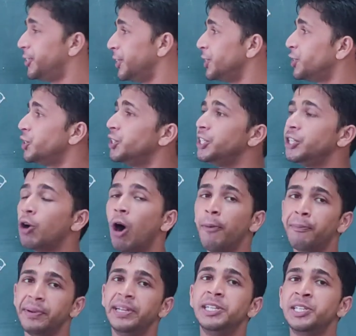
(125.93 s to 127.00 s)
density
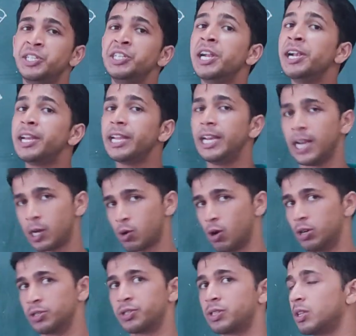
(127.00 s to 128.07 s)
of incident
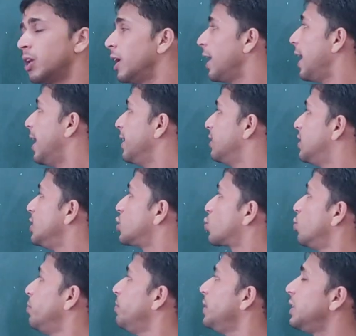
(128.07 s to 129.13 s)
electrons, and this
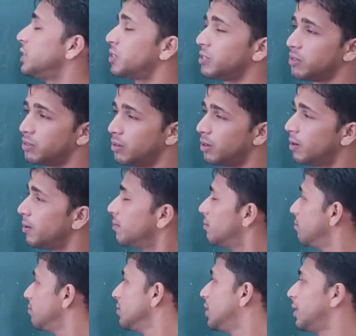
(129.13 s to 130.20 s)
could be
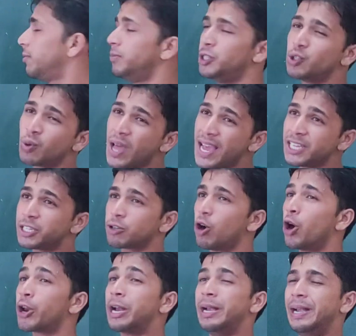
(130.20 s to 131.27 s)
visualized
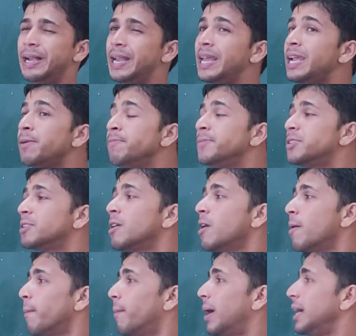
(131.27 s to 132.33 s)
or named
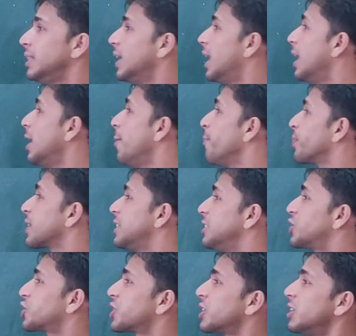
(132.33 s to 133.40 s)
by the
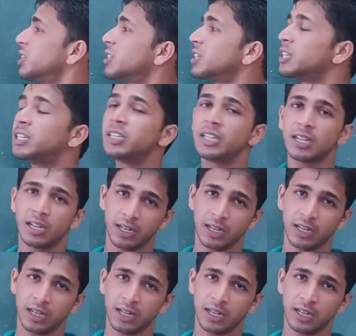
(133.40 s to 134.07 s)
scattered